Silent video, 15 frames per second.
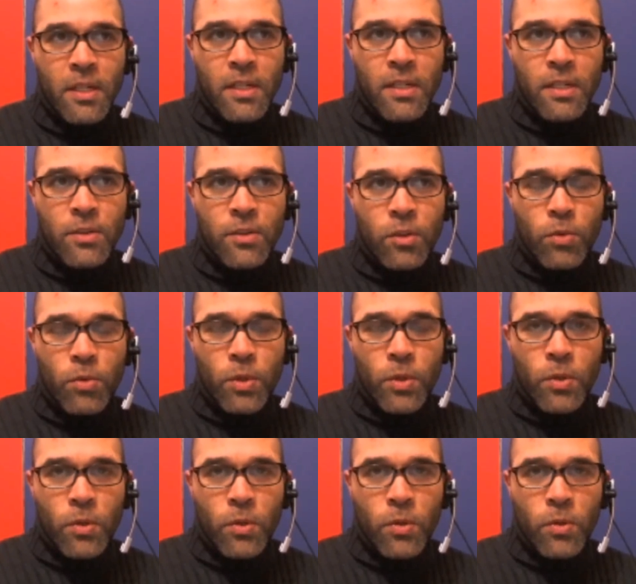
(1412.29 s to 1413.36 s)

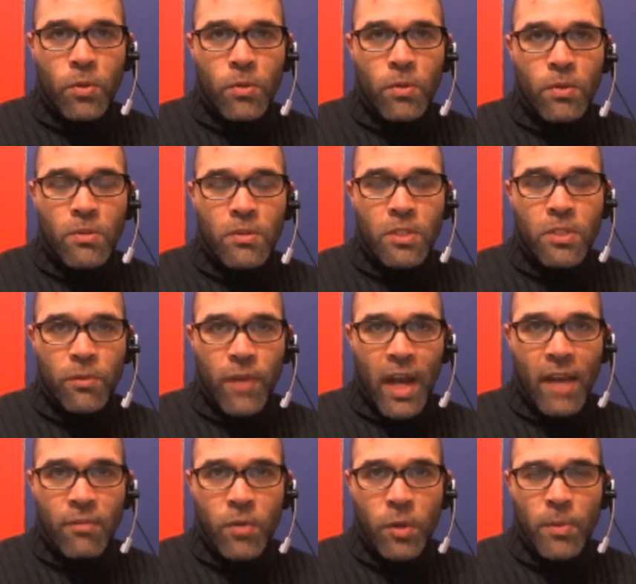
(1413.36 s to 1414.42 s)
through
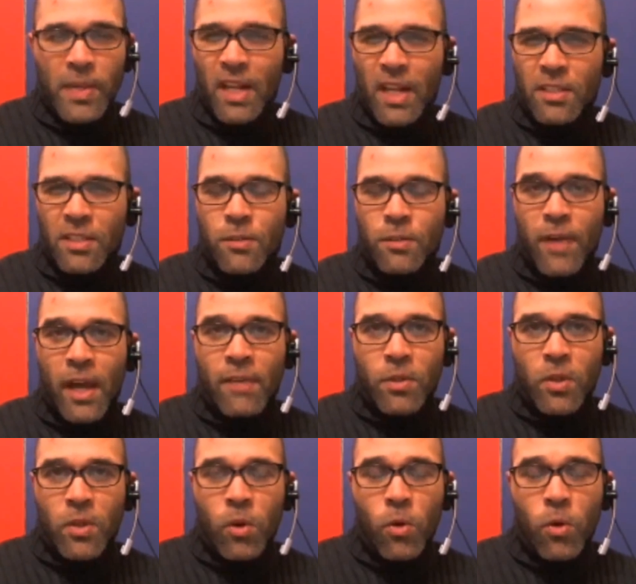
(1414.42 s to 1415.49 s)
survival, but not
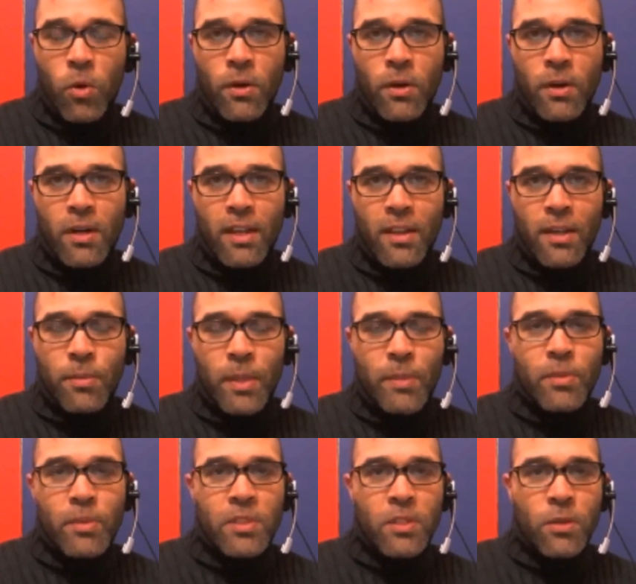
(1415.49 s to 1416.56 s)
survival horror. I think
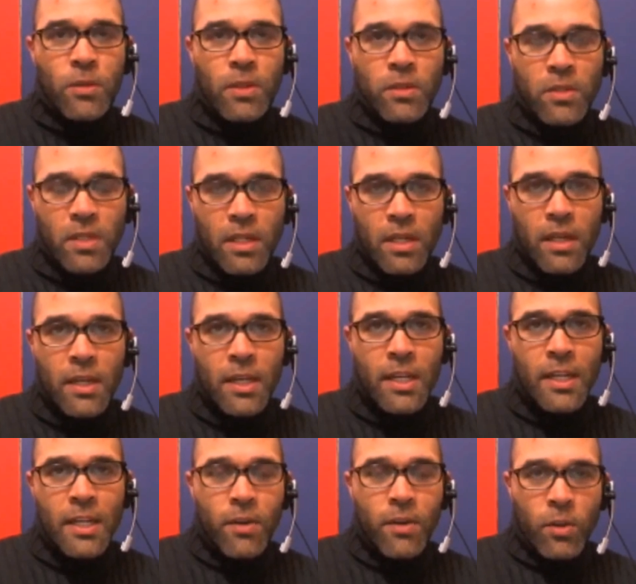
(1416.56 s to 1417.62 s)
people are so used to
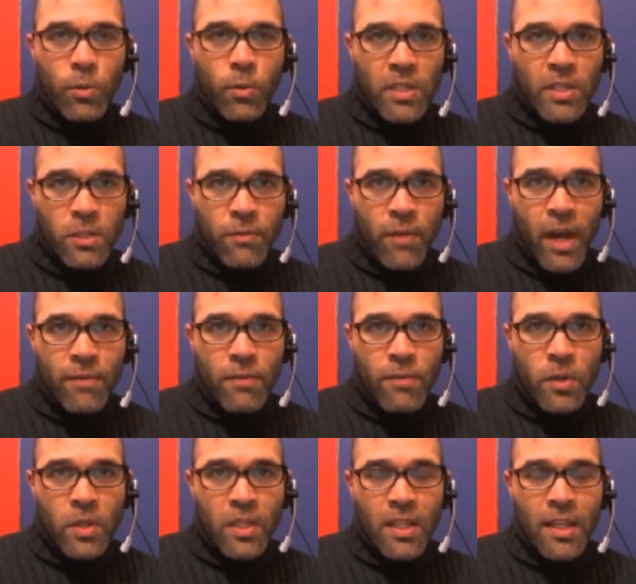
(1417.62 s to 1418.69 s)
hearing the word
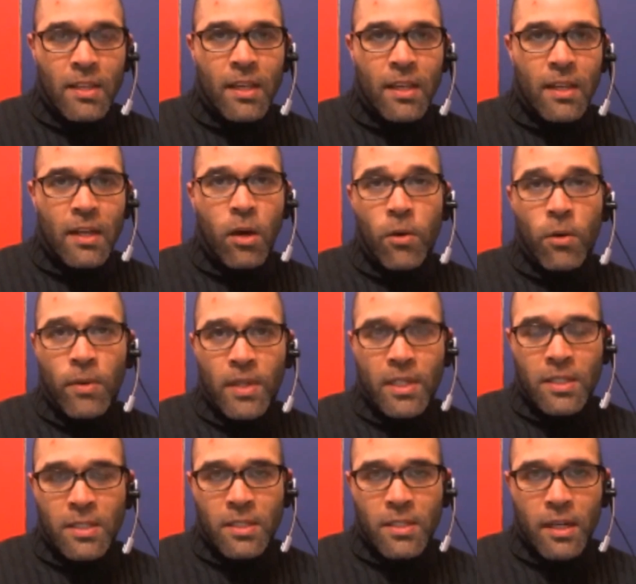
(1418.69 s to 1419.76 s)
survival and they think, oh, well,
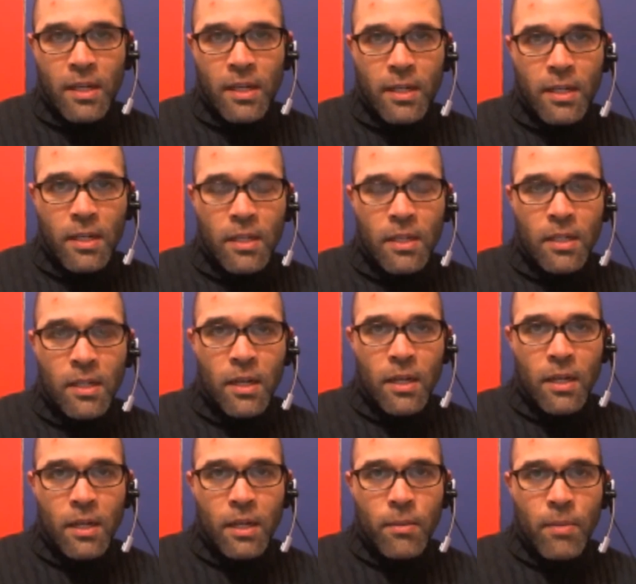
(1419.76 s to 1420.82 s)
this is going to
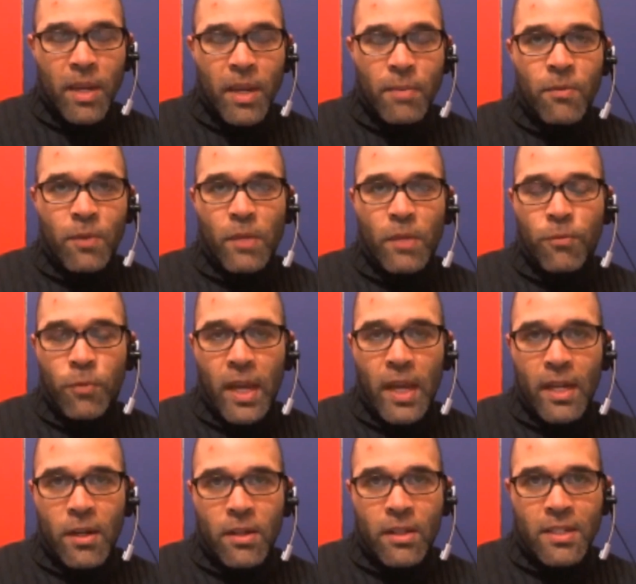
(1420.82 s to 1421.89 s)
make me feel afraid
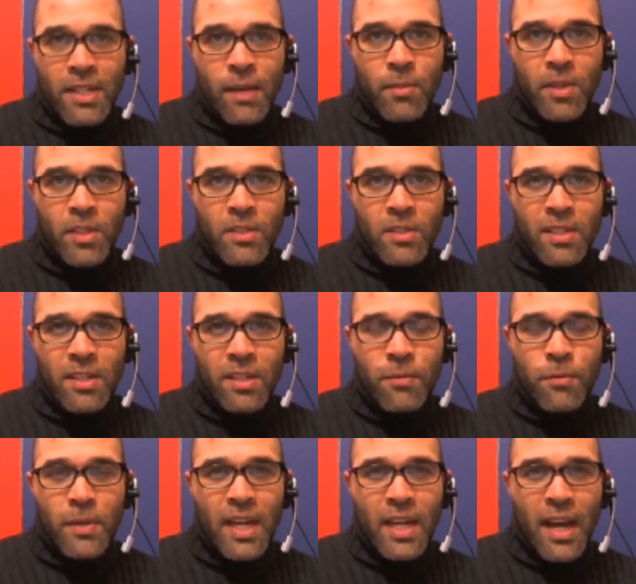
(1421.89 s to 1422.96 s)
all the time. But there's a
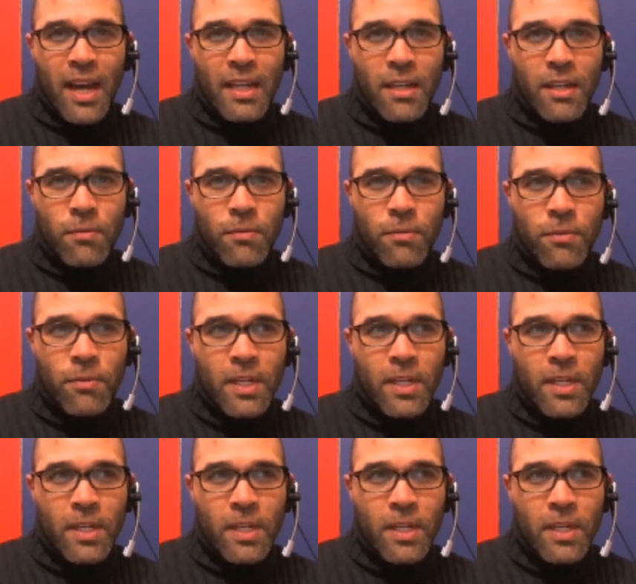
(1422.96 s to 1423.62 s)
different kind of